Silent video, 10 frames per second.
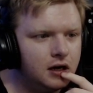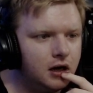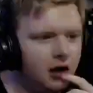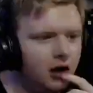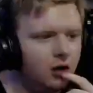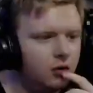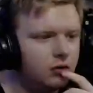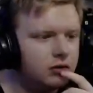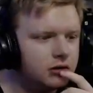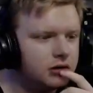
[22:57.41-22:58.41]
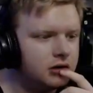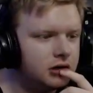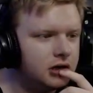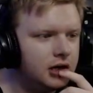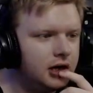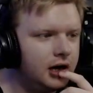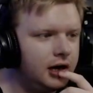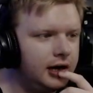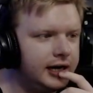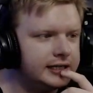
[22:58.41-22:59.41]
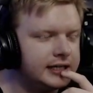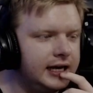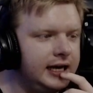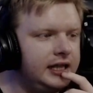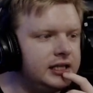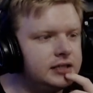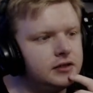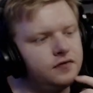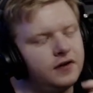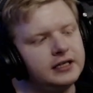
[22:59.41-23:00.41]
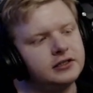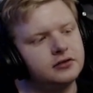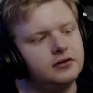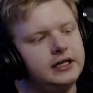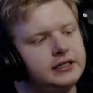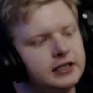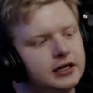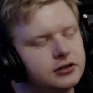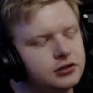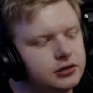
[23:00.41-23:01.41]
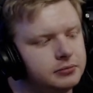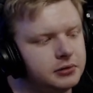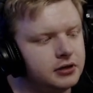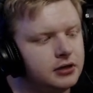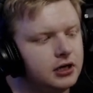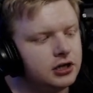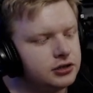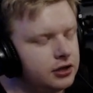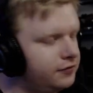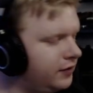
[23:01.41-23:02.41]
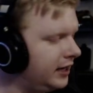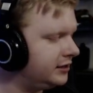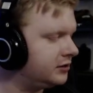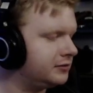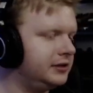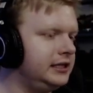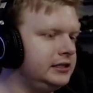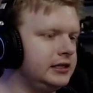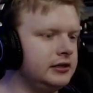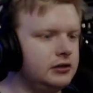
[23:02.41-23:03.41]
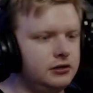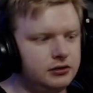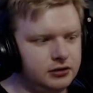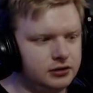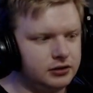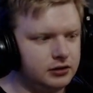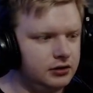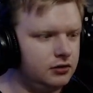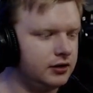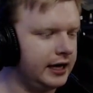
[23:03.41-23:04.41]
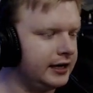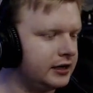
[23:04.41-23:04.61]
Oh, is he the Phase 3 Dark Trooper? So the Phase 3s included organic